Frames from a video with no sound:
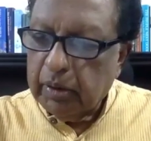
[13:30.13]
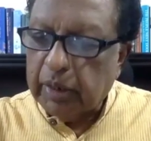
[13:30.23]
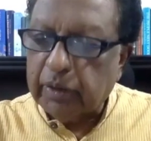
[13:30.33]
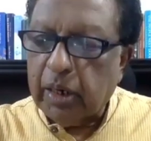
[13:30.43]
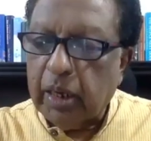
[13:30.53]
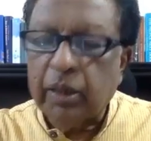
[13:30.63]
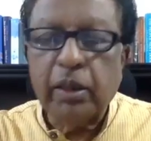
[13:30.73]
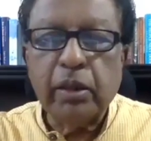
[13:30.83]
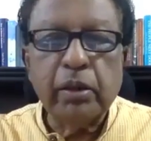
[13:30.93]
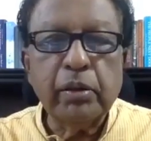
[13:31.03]
Just like
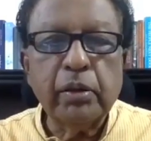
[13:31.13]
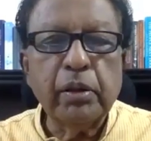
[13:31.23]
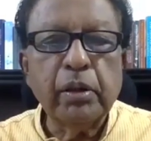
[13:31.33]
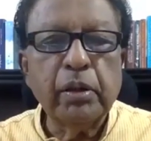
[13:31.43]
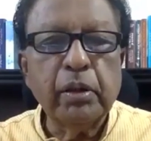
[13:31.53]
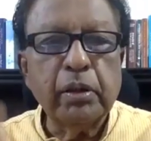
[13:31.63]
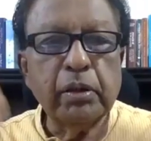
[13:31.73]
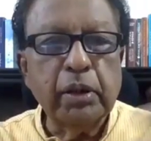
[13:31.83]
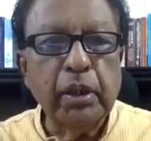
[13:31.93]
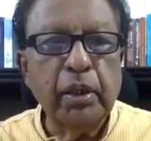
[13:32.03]

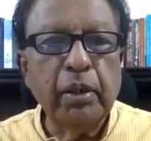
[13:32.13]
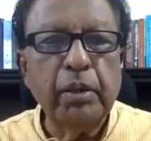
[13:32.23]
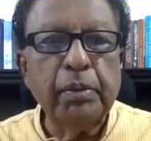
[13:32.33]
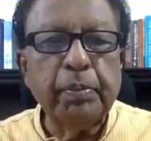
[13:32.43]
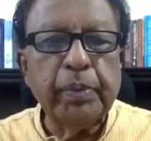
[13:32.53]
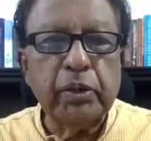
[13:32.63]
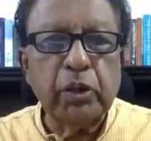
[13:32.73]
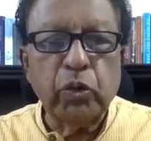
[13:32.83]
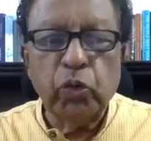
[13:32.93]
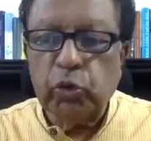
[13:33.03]
the
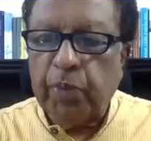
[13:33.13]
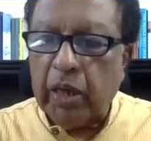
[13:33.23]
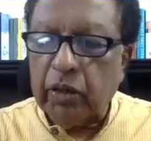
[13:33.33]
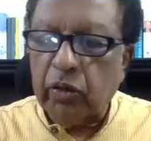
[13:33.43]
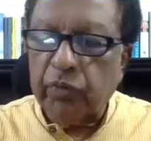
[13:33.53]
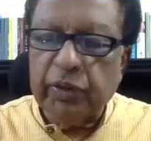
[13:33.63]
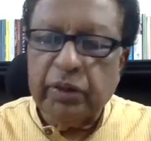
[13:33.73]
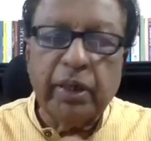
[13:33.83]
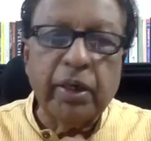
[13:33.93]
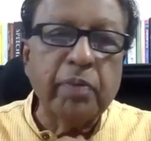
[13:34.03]
person who sparked off the
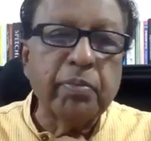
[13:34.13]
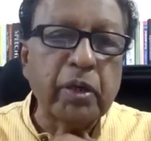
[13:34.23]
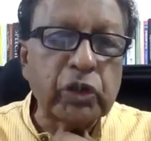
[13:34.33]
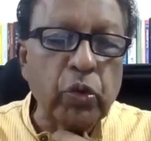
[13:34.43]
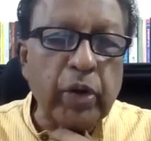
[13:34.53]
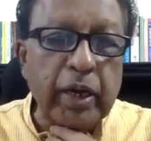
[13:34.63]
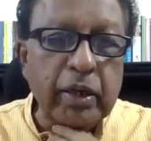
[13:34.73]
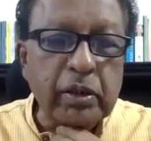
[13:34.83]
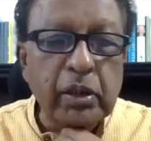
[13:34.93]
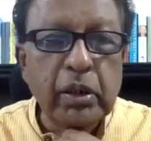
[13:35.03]
Tiananmen
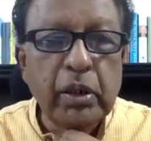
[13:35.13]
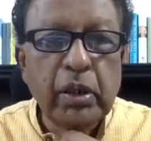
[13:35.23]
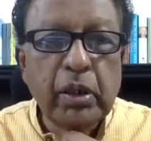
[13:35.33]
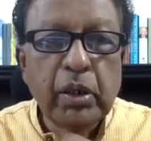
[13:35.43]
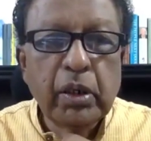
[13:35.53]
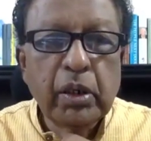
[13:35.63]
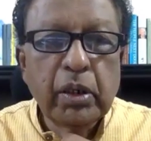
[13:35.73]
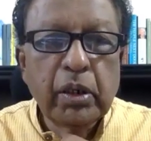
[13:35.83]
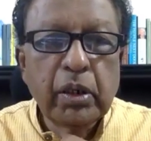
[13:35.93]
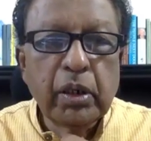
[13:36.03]
Square
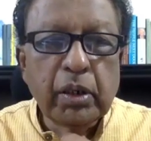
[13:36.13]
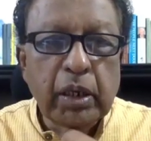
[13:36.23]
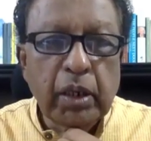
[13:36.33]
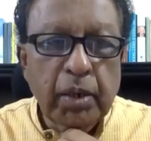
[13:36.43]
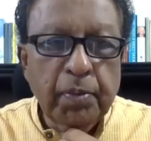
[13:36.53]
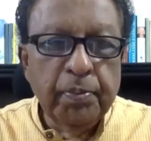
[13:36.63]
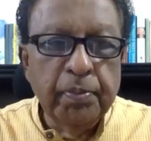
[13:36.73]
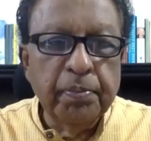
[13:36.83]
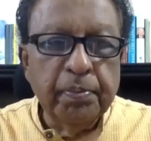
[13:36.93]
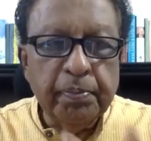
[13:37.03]
uh, the
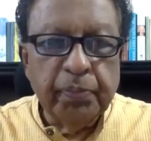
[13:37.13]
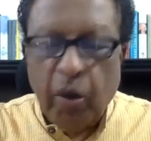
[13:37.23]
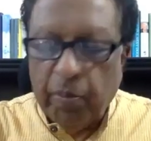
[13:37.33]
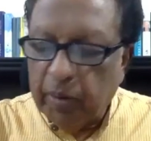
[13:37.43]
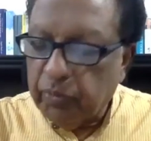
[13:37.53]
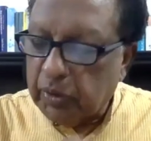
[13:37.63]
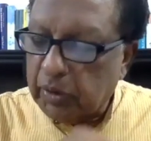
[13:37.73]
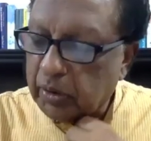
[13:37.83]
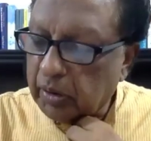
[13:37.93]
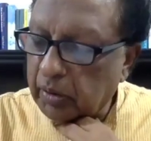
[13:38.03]

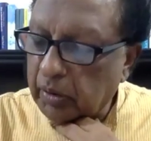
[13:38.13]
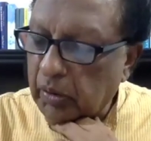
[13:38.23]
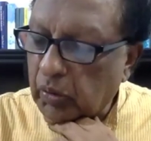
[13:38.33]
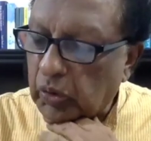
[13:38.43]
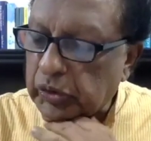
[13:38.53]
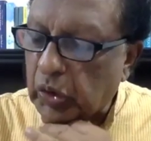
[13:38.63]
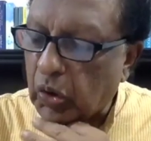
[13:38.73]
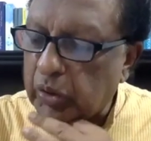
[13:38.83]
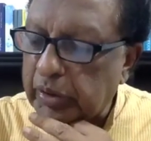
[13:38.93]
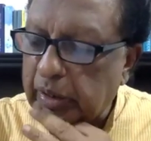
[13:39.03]
problems was
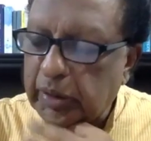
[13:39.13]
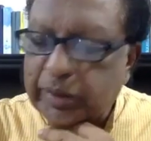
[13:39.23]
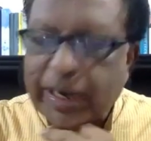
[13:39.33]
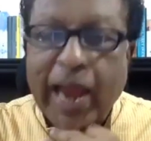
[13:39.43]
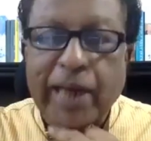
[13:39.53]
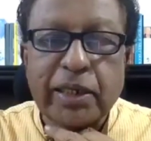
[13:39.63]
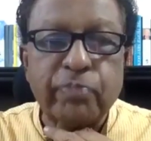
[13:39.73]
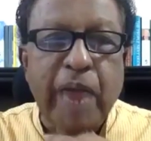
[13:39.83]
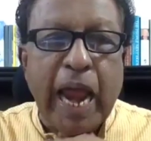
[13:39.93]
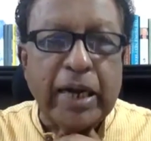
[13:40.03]
called the tank
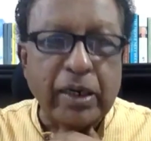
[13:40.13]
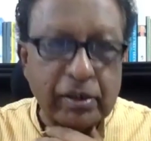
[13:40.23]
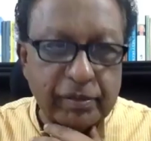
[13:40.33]
man.